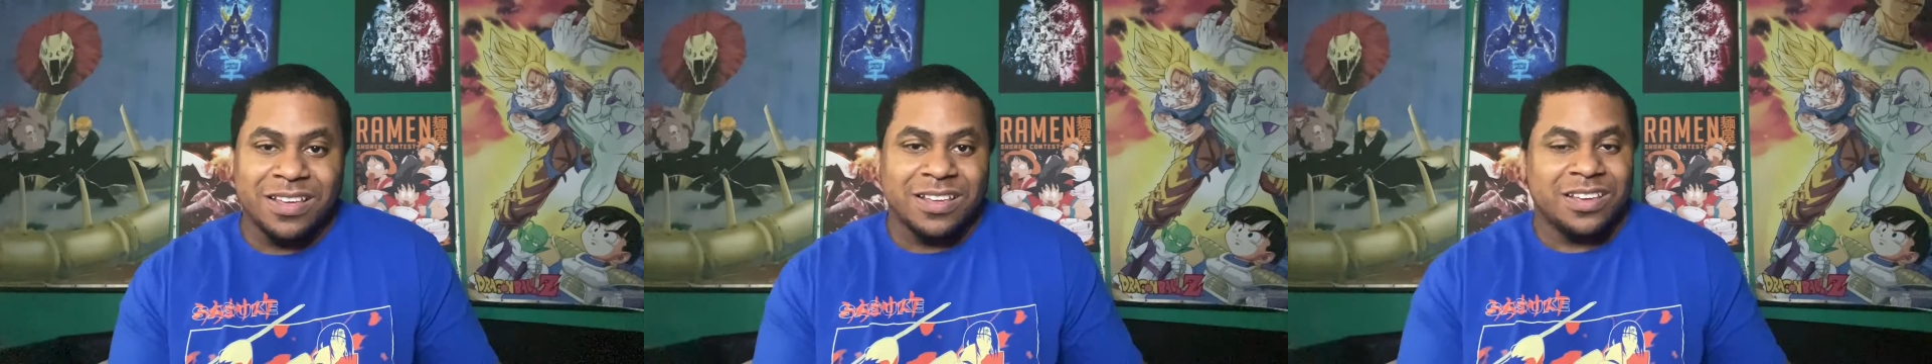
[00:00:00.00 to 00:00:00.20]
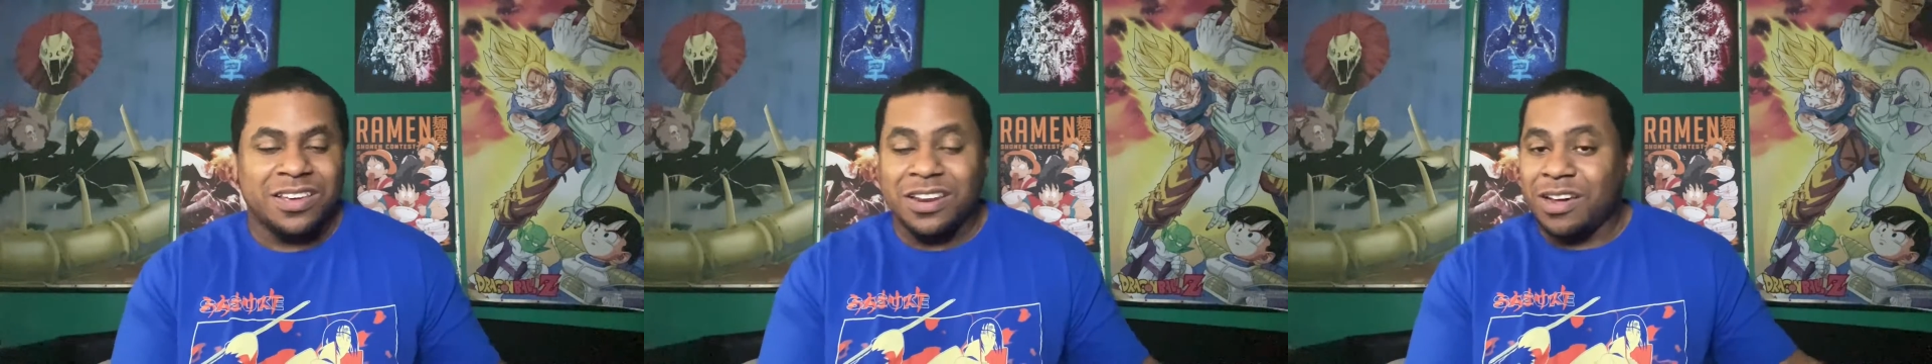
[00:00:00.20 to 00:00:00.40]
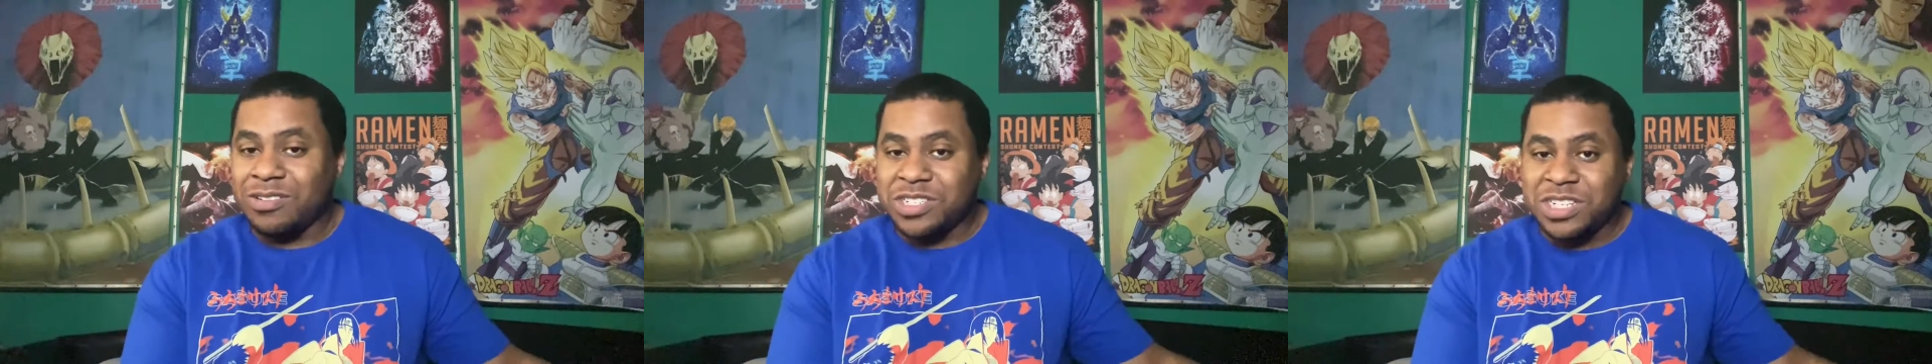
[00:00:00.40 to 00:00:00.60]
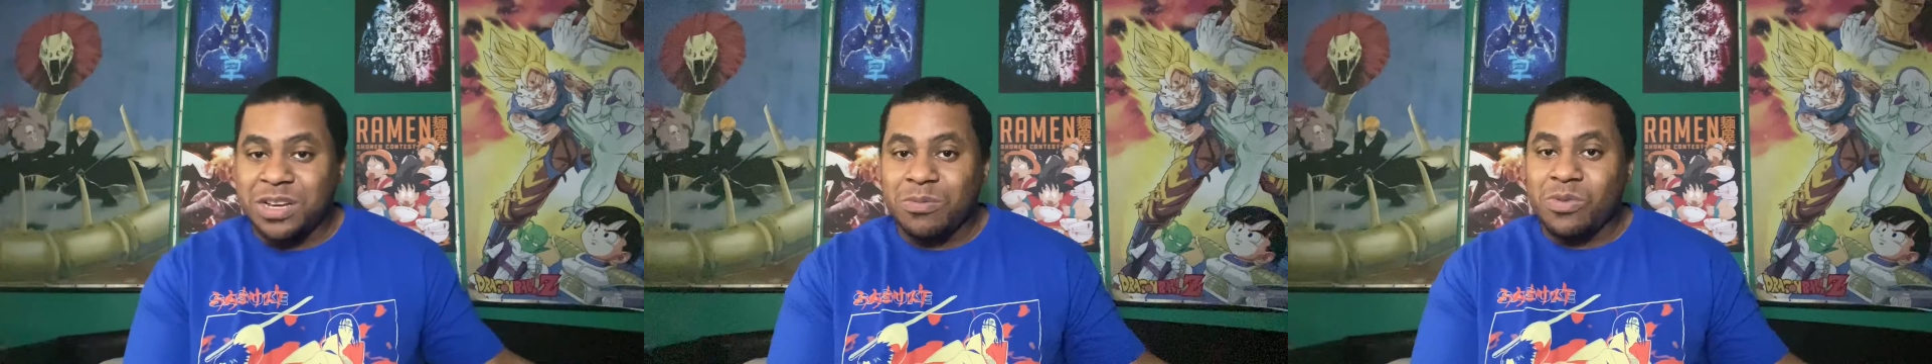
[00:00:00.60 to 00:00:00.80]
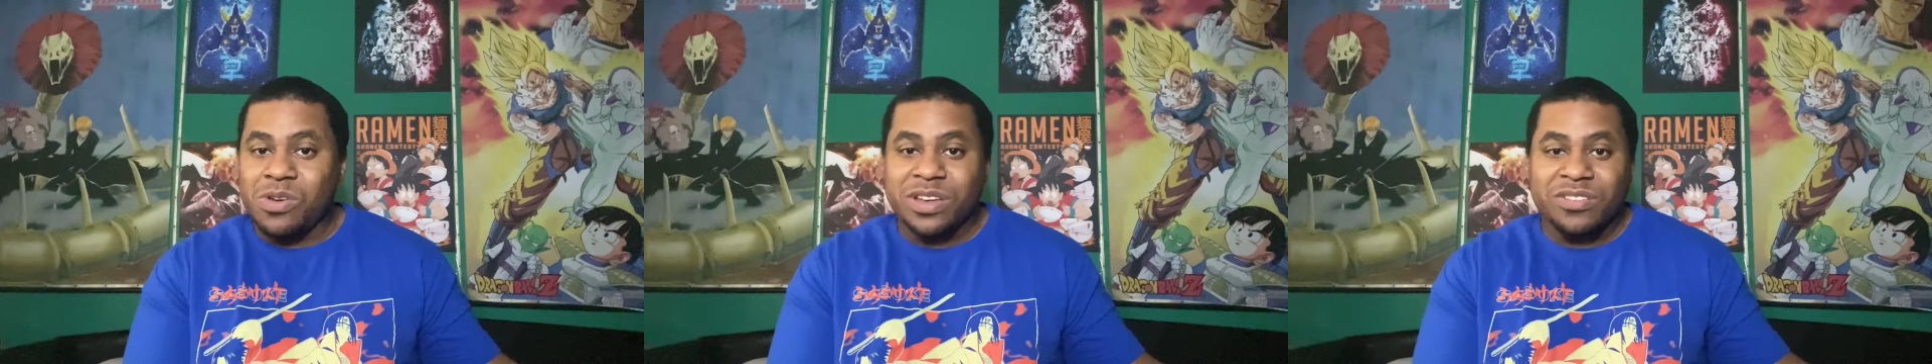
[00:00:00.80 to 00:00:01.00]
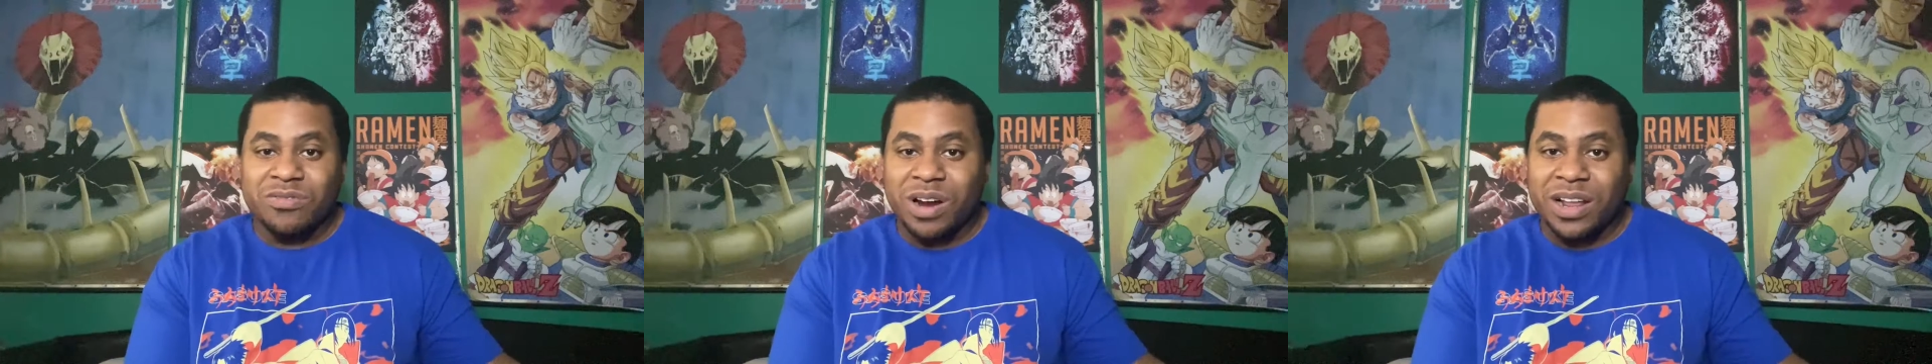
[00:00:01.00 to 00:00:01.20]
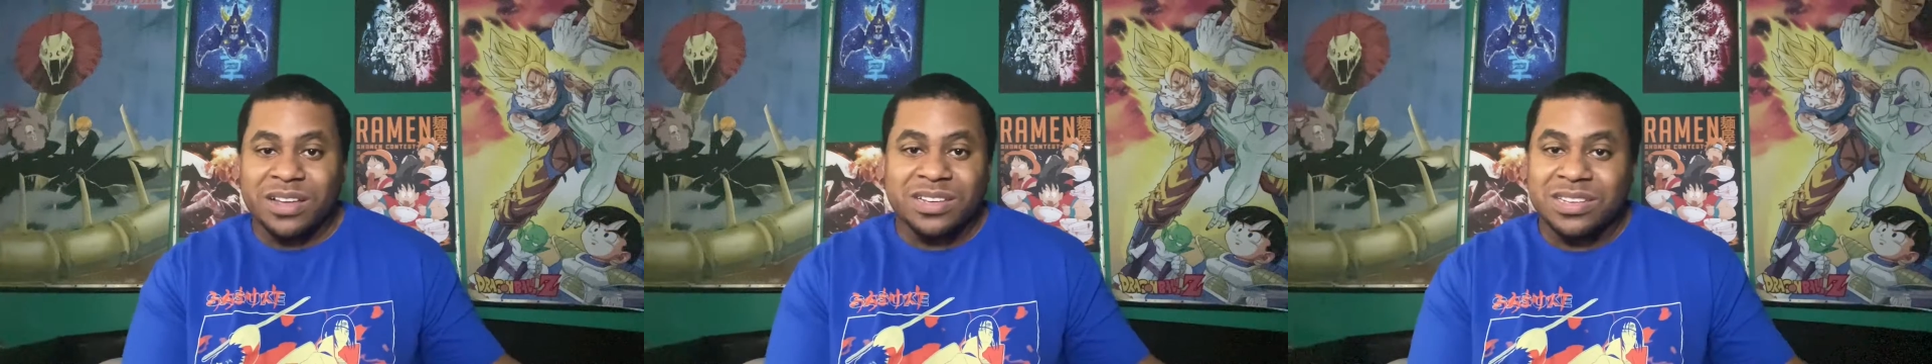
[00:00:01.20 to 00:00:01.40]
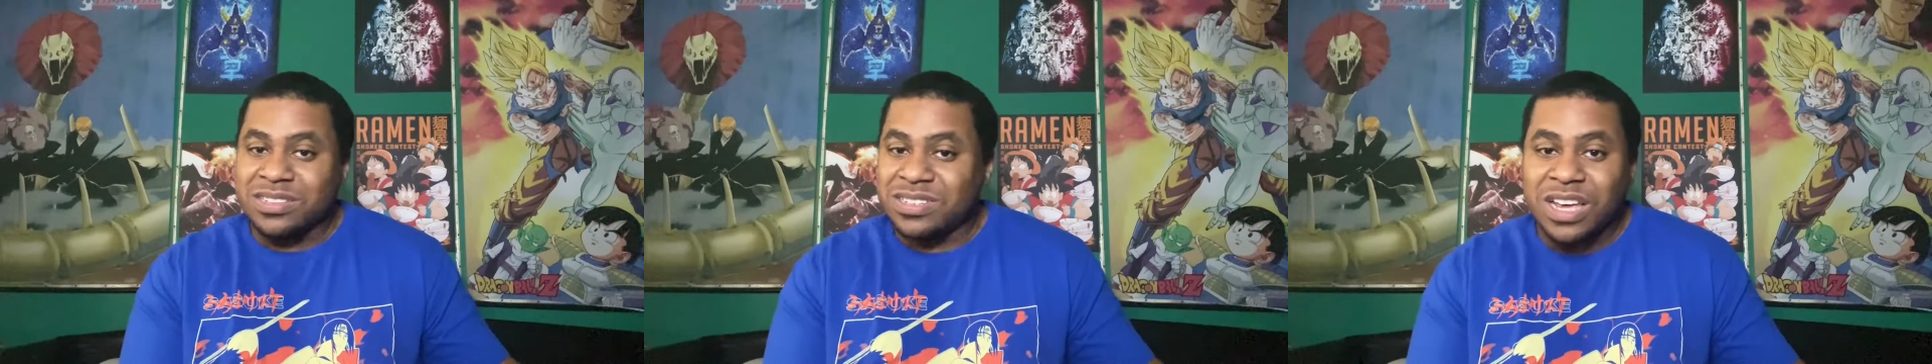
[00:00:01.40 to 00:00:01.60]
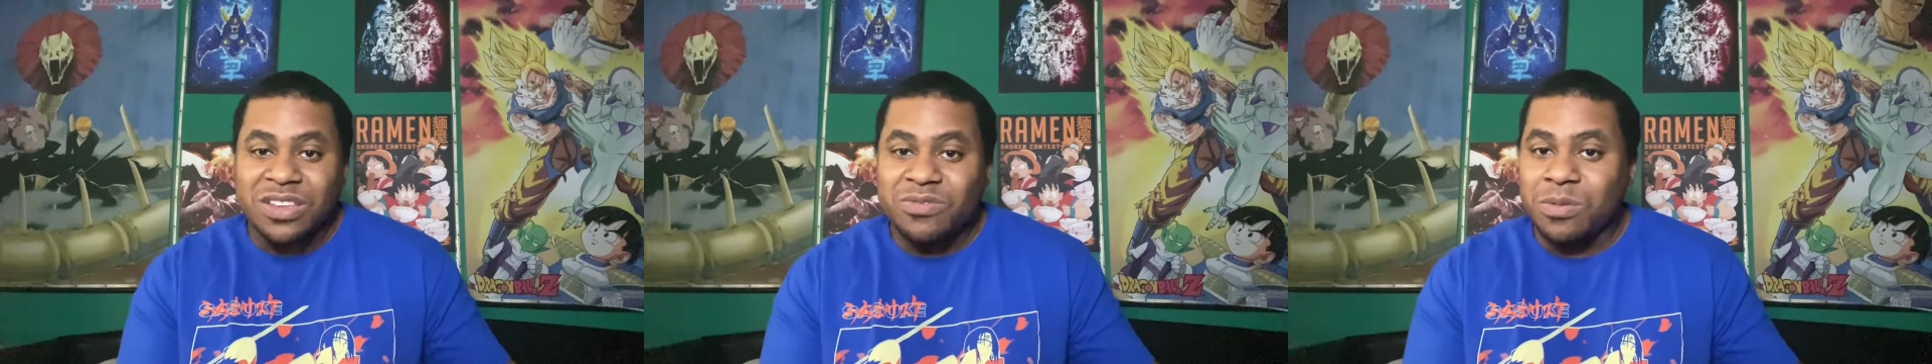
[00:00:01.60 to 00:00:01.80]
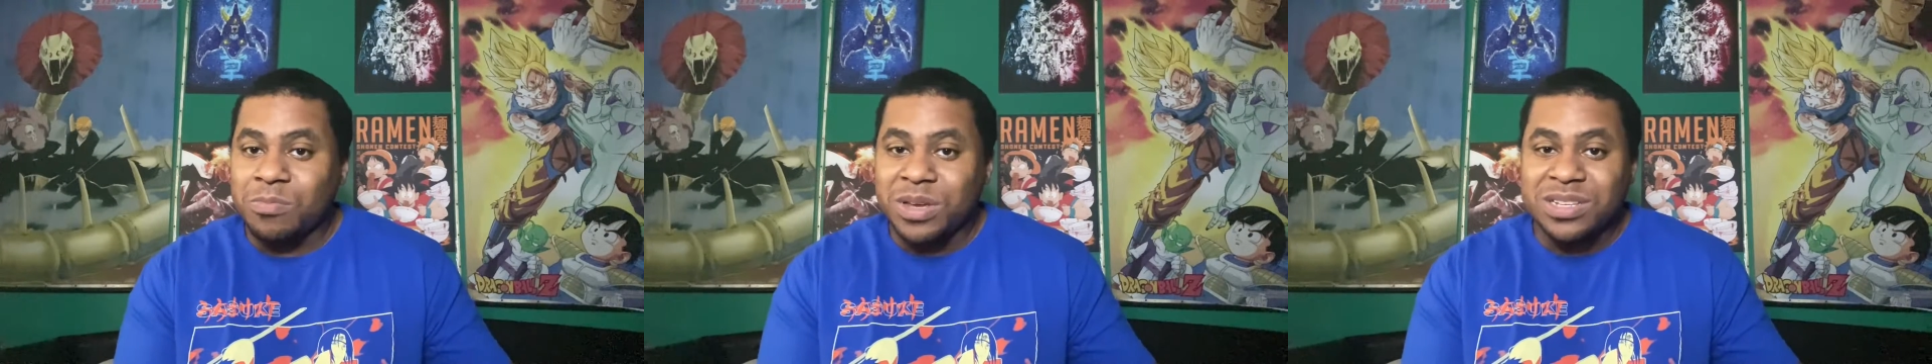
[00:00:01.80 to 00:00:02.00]
You know, Ji-woong is running a
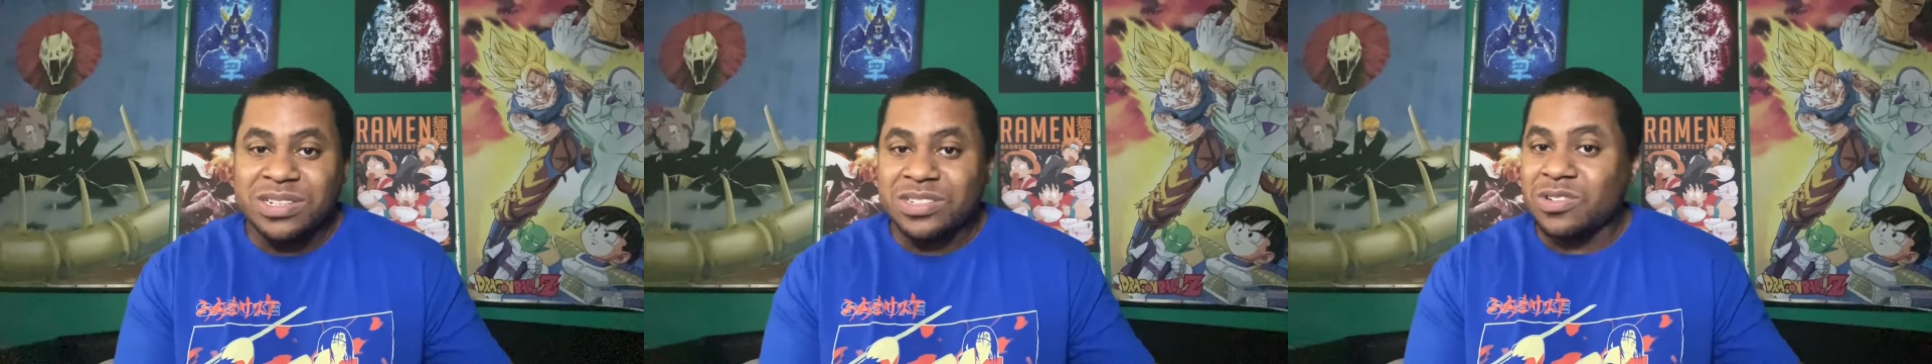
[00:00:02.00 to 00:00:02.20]
successful business.